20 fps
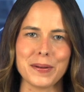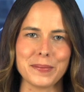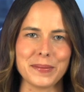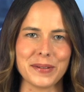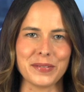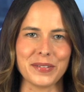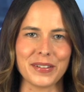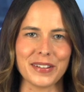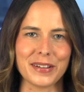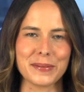
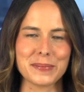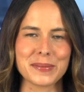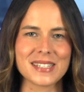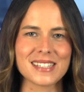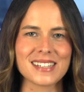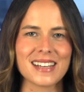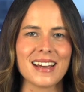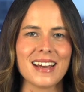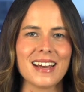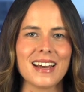Abby
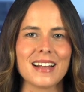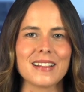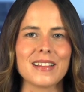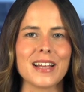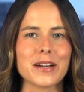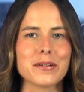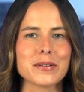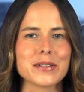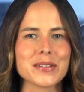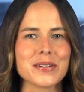Phillips.
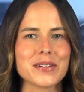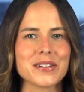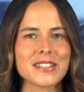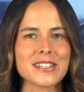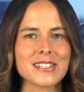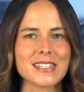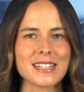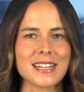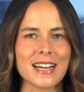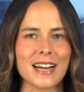Lake
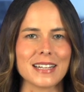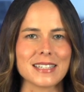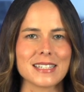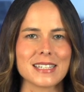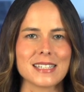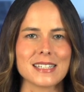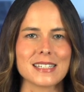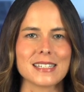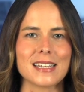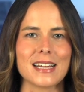Resources
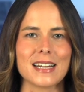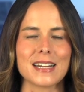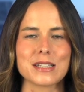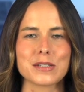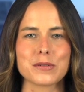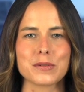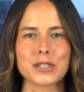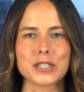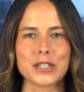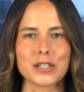announces that
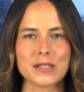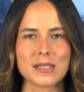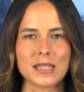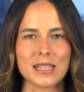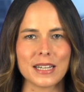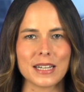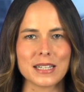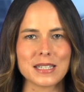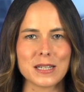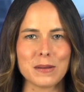it's
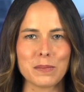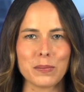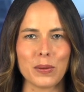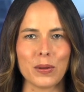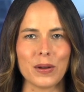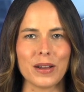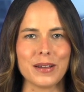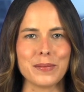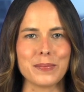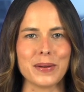reducing its
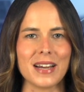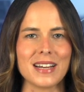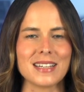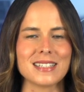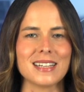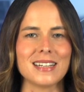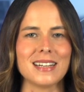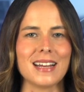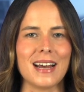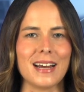employee
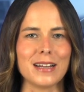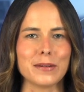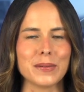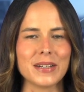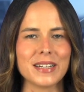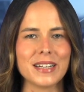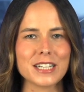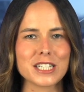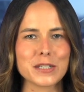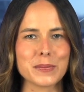base and
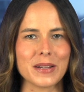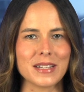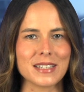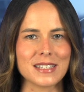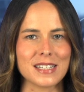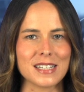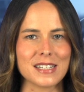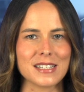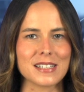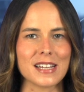admin
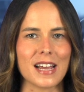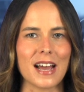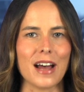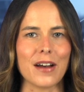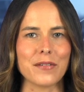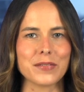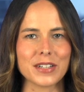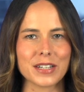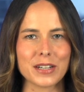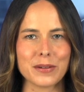expenses
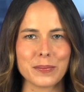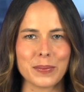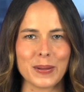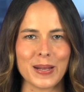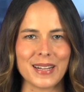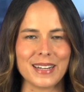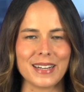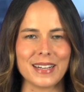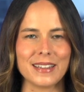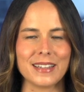after
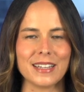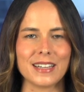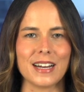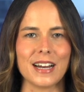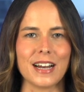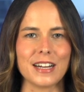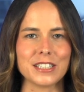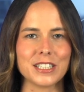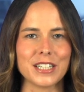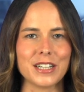completing the
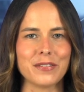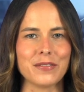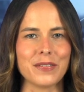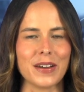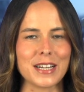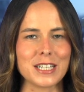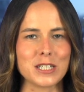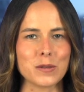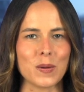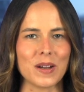Karchi
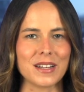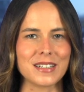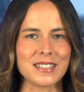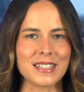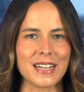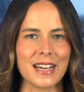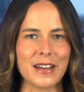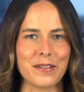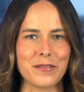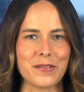Phase 1
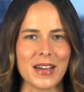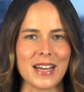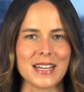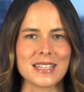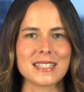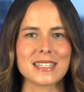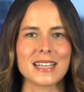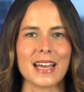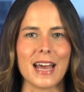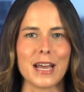
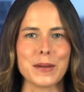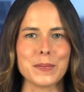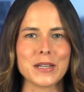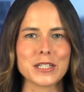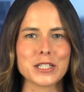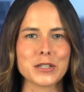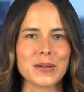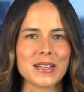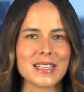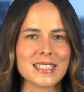DFS,
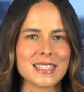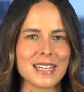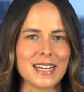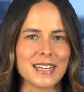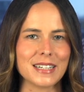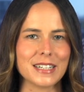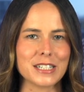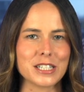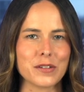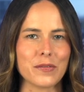aiming to
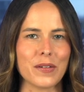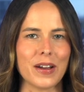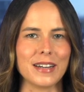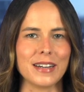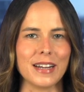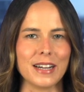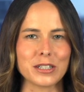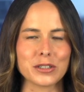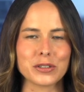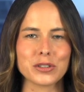extend its
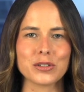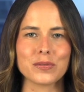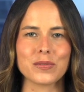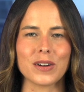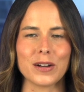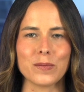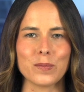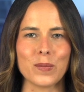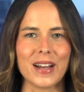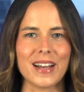financial
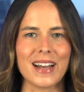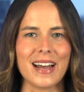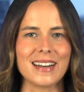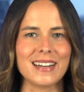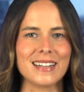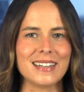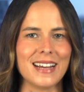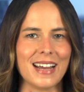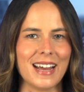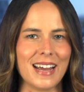runway
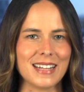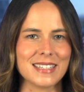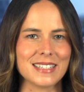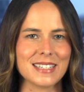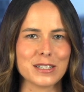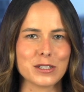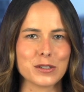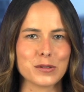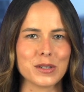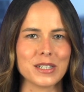and
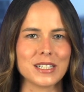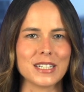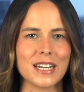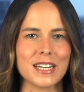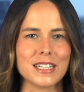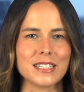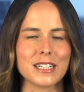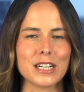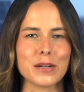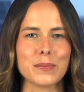enhance its
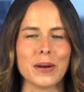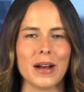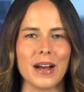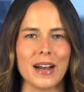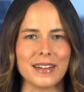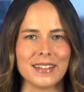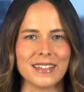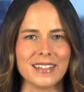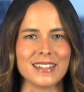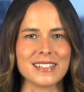strategic
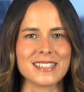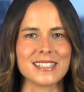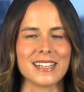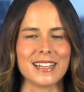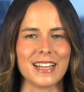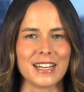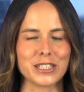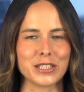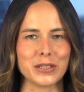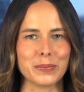partner
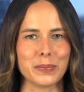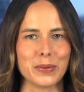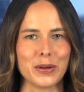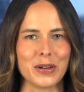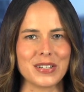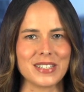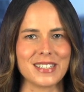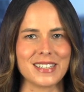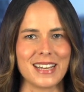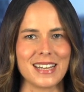selection
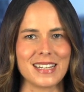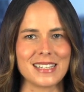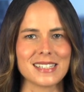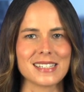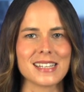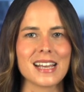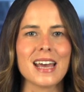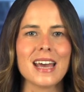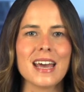process.